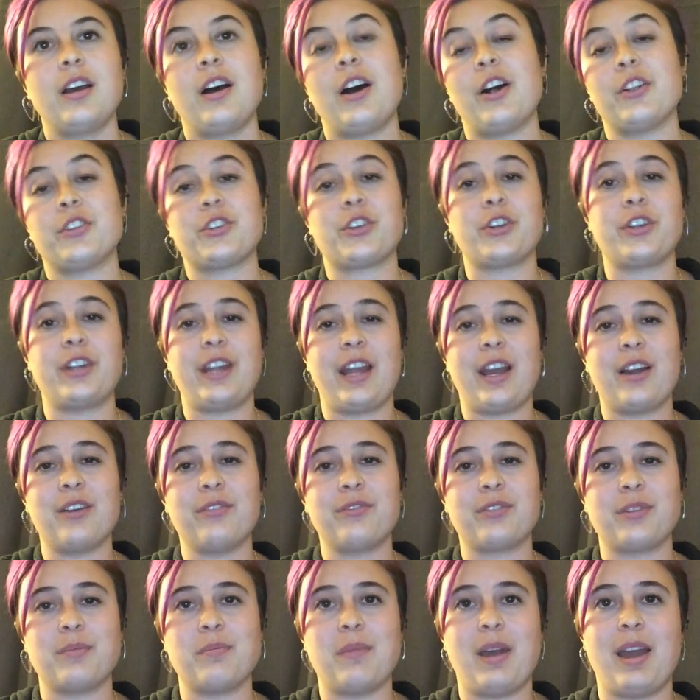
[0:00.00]
I'll turn now
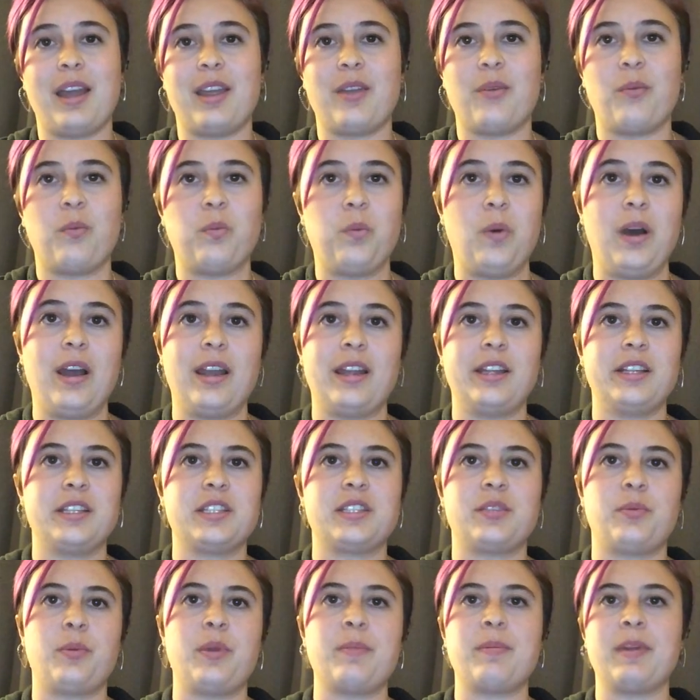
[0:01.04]
from my wide
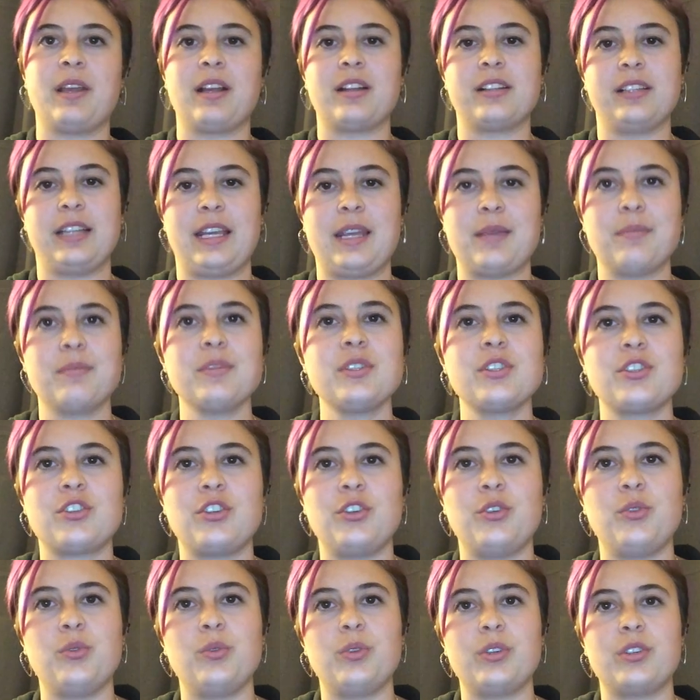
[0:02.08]
sweeping claims
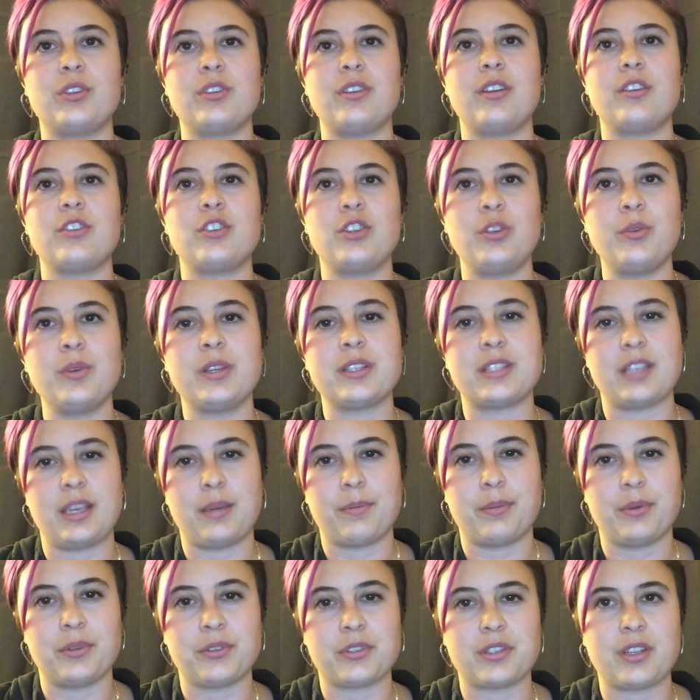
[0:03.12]
to two
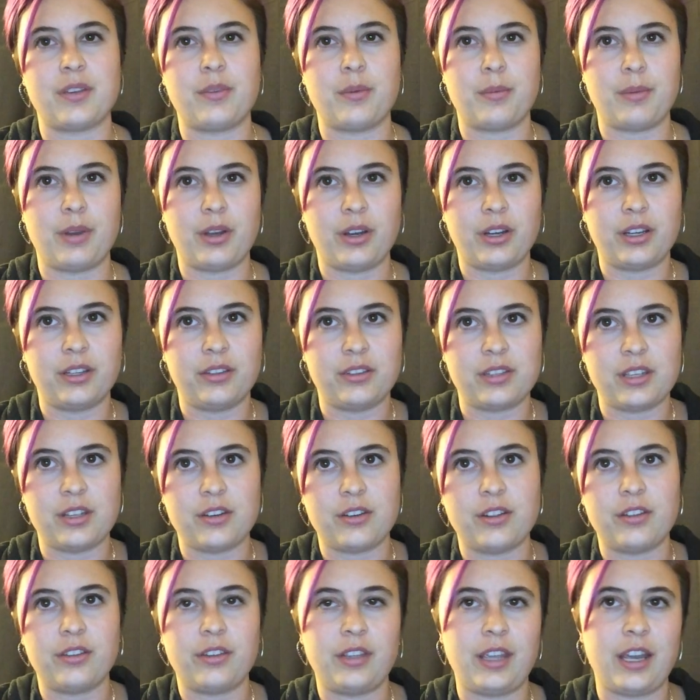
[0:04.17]
examples of American
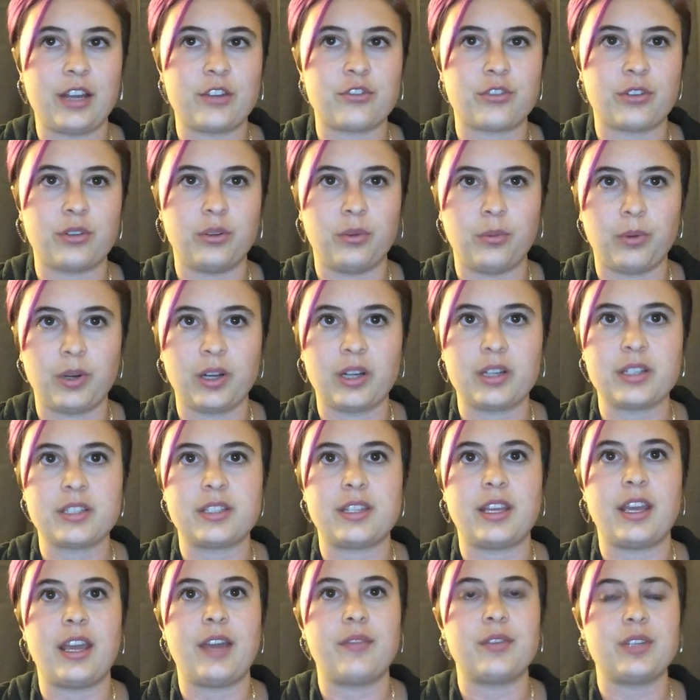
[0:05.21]
theatrical works
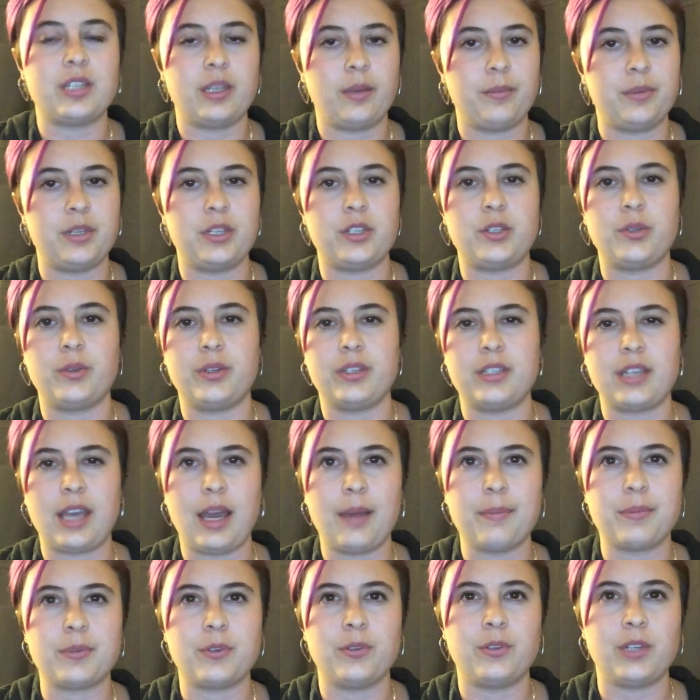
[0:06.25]
that have attempted to
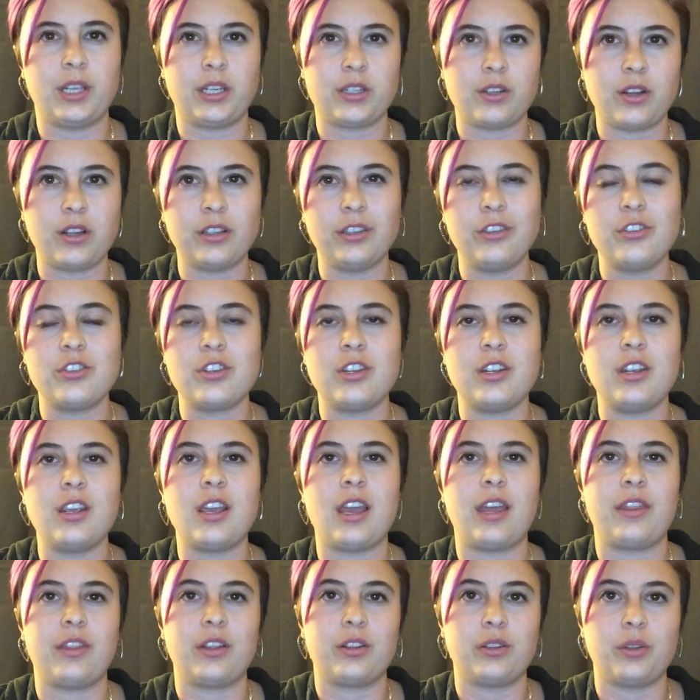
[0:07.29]
adapt to technology
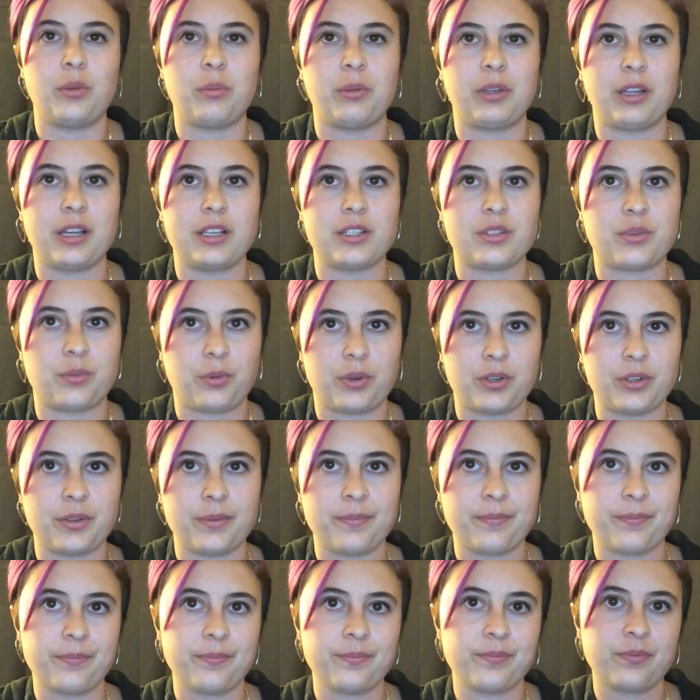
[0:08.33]
and the globalized
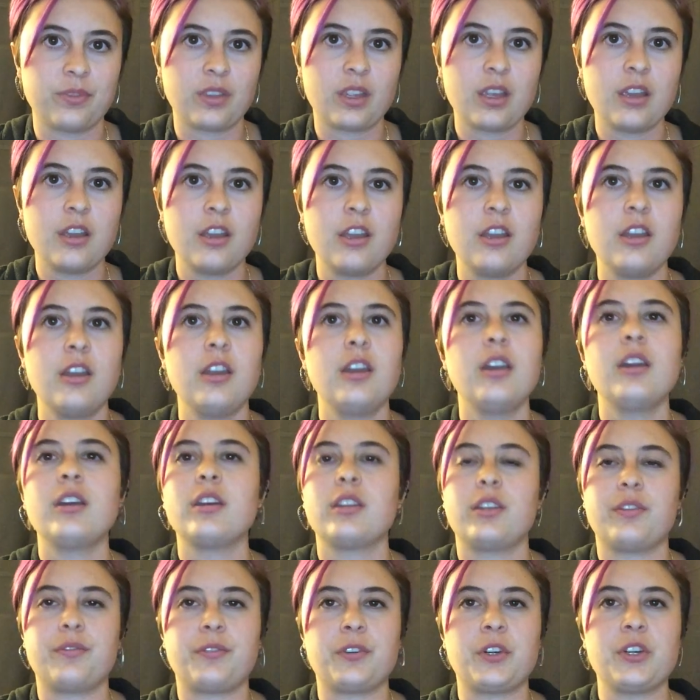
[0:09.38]
world.
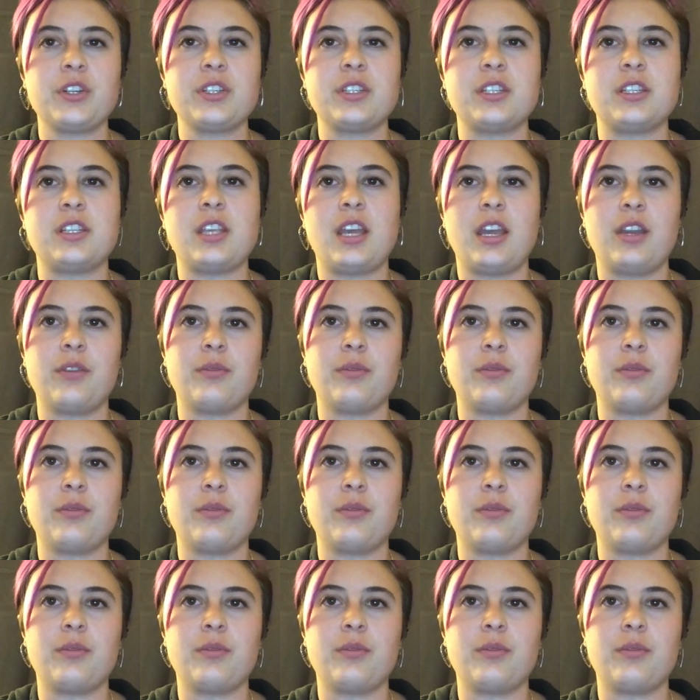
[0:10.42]
The first is